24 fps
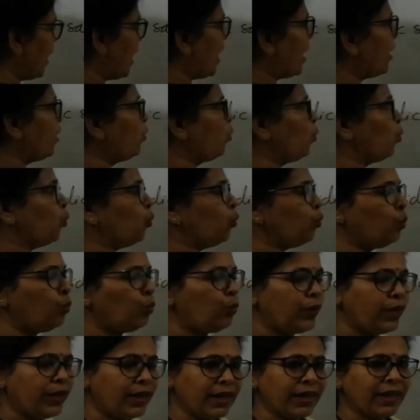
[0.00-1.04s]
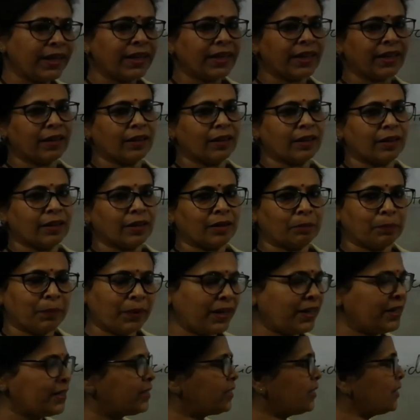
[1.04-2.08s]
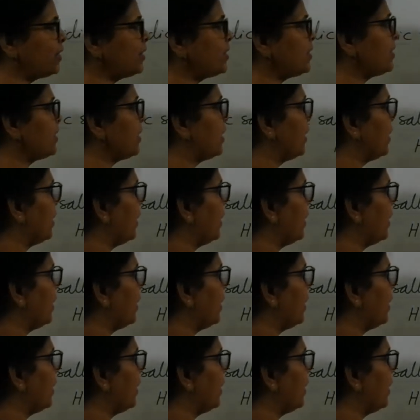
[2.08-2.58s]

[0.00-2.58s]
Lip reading: and weak base is